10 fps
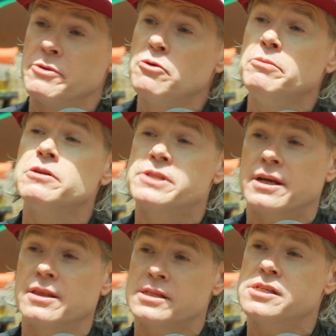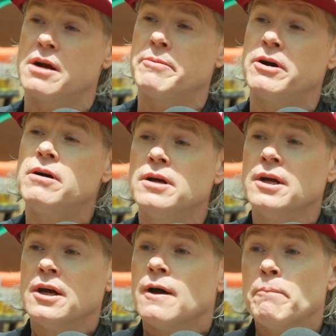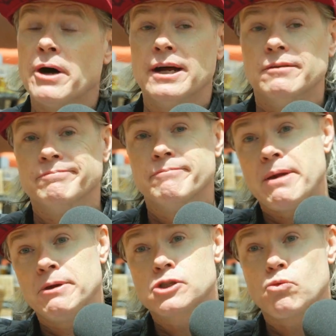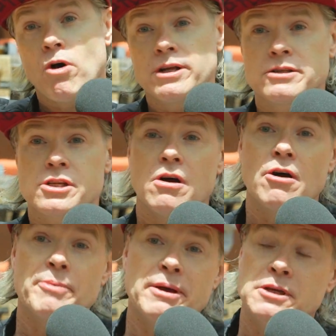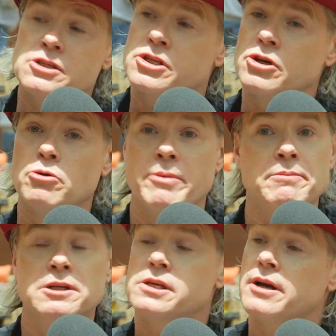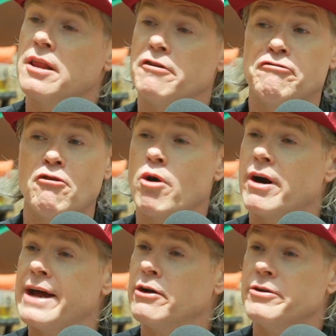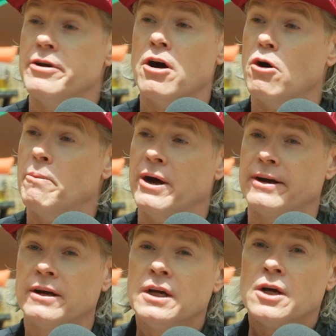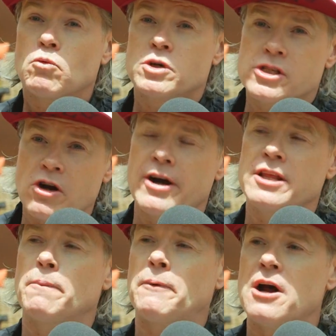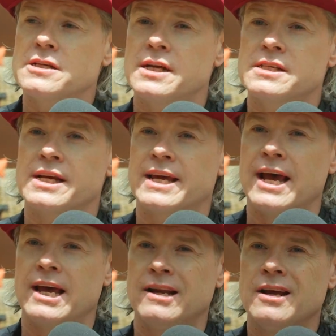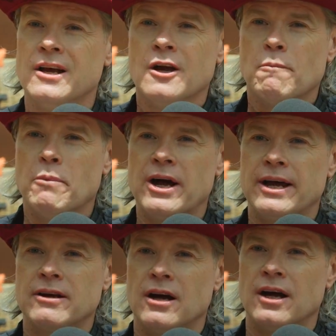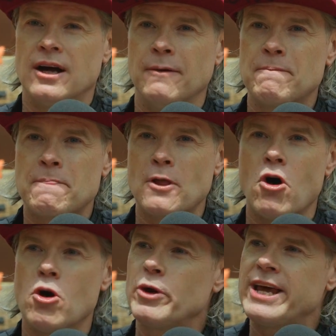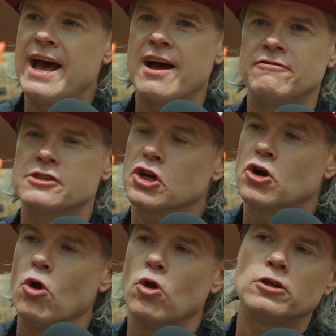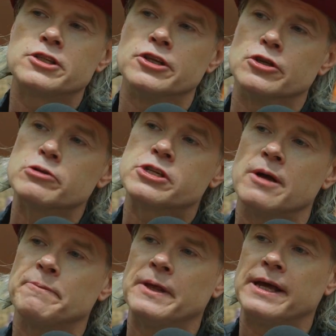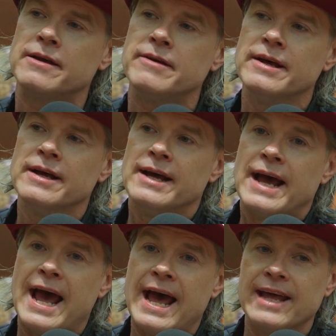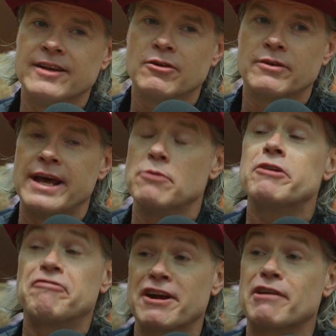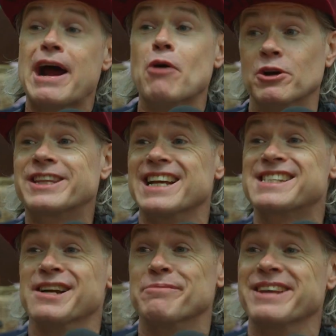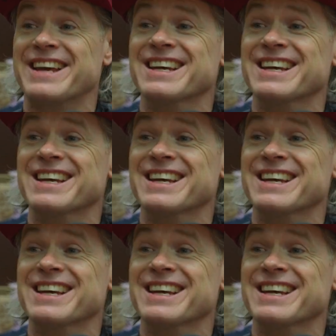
new music this summer, but maybe it's 1 song, maybe it's 2, maybe it's another 4, I don't know. But we're starting the process again. But all we have is a goal to do something, and then we figure out what that something